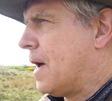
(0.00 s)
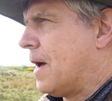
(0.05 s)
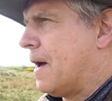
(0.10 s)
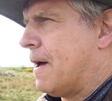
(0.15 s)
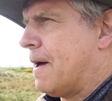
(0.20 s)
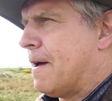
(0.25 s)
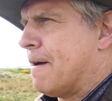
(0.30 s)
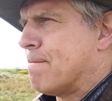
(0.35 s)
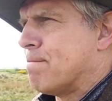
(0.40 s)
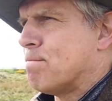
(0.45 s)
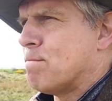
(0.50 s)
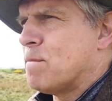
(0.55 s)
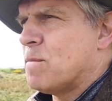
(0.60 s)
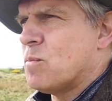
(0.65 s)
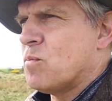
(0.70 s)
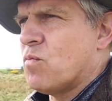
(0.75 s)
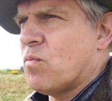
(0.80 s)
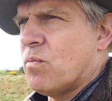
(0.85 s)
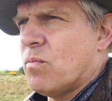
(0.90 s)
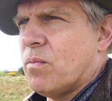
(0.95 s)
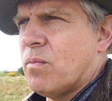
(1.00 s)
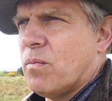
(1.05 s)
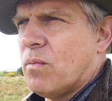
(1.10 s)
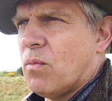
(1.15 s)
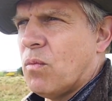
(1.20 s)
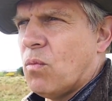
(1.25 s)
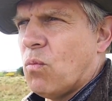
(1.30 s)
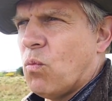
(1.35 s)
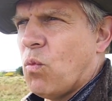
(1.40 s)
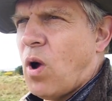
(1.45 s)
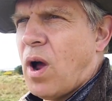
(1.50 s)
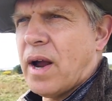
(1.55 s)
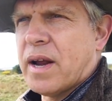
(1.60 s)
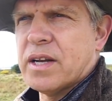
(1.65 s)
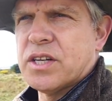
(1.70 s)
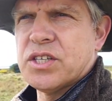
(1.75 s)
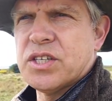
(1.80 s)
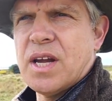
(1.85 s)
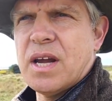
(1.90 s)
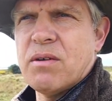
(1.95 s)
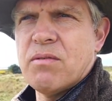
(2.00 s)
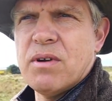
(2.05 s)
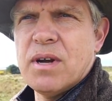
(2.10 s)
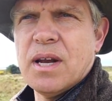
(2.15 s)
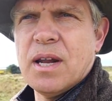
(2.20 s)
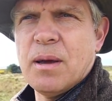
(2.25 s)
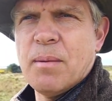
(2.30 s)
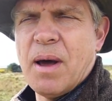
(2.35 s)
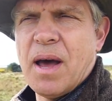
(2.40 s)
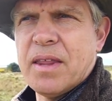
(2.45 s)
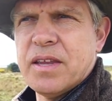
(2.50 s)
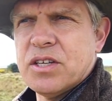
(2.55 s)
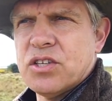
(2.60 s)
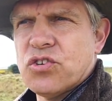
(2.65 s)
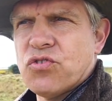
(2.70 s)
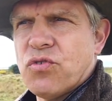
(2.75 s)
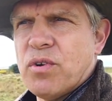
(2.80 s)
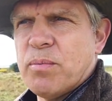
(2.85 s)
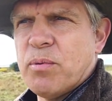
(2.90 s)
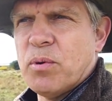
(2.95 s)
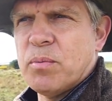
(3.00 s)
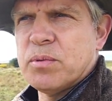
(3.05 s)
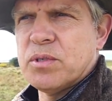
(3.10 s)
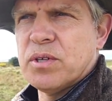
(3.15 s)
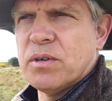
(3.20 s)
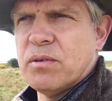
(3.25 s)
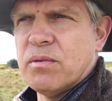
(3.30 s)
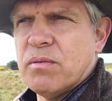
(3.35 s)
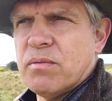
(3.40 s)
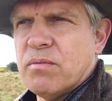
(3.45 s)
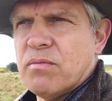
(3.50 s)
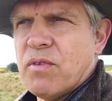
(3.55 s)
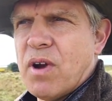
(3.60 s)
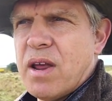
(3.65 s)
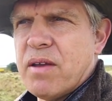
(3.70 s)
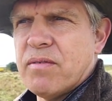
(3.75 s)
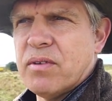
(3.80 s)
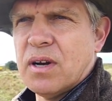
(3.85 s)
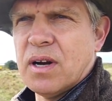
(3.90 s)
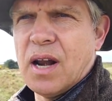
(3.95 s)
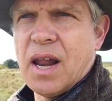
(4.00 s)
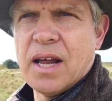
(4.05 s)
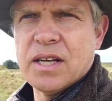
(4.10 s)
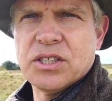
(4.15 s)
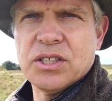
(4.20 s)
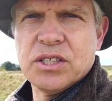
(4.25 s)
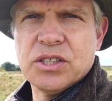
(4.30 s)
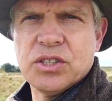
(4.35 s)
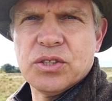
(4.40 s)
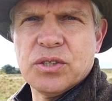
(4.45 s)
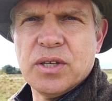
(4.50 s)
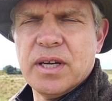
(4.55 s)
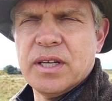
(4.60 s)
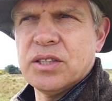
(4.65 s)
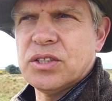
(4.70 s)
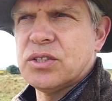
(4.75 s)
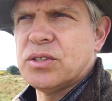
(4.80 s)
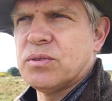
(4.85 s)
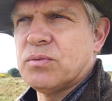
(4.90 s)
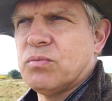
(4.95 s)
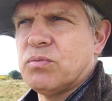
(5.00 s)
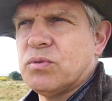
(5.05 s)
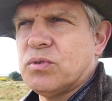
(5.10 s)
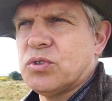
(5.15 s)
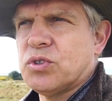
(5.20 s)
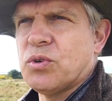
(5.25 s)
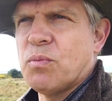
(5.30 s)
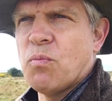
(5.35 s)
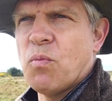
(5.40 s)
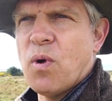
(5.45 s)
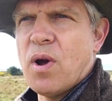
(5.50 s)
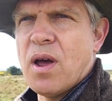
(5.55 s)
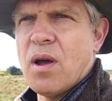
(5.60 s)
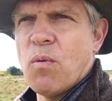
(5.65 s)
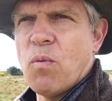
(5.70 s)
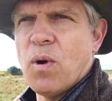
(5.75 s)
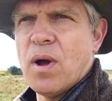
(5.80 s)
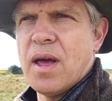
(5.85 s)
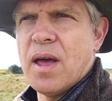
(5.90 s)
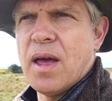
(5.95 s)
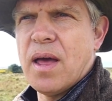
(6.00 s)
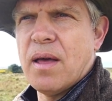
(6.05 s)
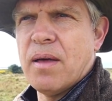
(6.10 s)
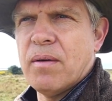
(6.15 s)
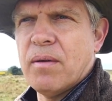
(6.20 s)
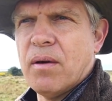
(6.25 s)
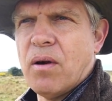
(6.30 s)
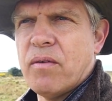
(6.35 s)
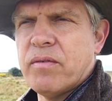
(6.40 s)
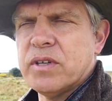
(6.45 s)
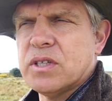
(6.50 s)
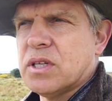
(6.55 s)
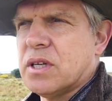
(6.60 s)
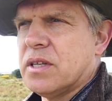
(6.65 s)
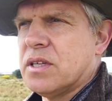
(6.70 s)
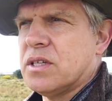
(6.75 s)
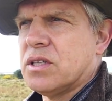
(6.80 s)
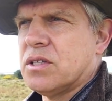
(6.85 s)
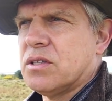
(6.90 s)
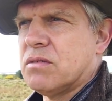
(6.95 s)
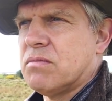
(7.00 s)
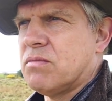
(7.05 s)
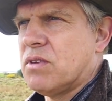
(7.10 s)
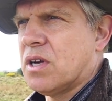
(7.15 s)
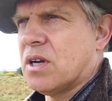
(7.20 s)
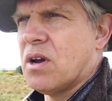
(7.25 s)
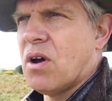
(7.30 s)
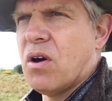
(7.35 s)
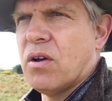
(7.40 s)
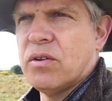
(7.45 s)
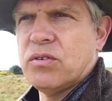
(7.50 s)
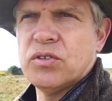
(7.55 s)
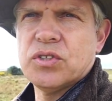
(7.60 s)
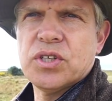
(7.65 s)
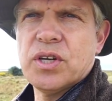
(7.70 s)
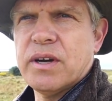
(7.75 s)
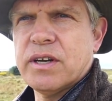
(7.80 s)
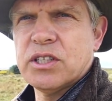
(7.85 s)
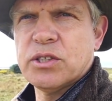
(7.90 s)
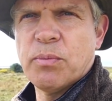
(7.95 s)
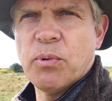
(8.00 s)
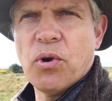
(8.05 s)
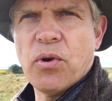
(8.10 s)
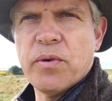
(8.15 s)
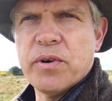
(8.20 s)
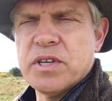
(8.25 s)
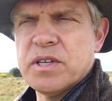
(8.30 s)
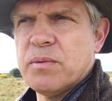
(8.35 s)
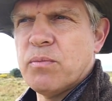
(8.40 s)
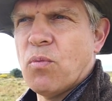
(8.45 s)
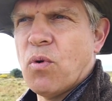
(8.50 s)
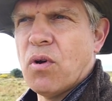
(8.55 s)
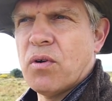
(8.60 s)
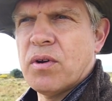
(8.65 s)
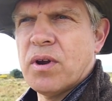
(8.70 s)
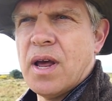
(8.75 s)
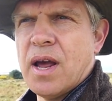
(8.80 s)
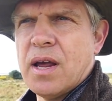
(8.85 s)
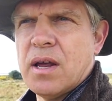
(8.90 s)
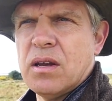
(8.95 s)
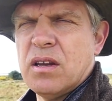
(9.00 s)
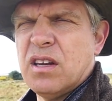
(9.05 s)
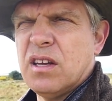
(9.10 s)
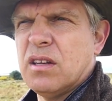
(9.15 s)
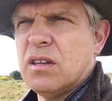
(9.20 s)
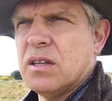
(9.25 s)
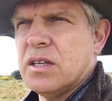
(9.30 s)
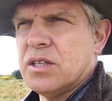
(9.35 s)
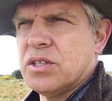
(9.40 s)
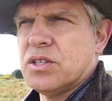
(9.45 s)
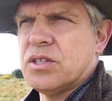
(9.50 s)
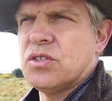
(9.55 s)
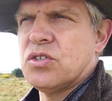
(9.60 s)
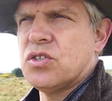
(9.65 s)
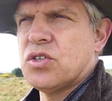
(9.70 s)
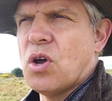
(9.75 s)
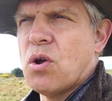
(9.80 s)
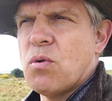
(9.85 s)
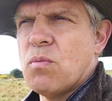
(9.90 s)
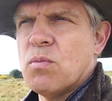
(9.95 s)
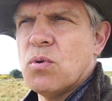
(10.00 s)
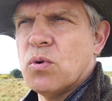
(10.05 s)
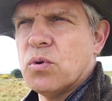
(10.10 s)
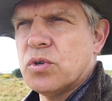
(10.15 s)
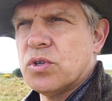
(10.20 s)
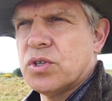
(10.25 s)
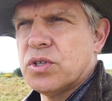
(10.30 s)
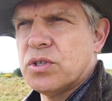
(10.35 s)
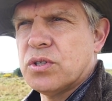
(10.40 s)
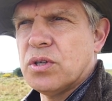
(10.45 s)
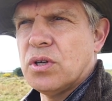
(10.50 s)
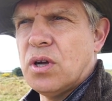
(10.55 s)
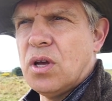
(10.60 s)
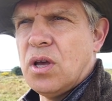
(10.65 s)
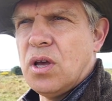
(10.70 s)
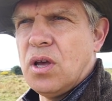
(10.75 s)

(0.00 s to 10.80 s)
what I could say really about this trip up to Ravenglass, it's somewhere where obviously you can't just explore it in one day and there's so much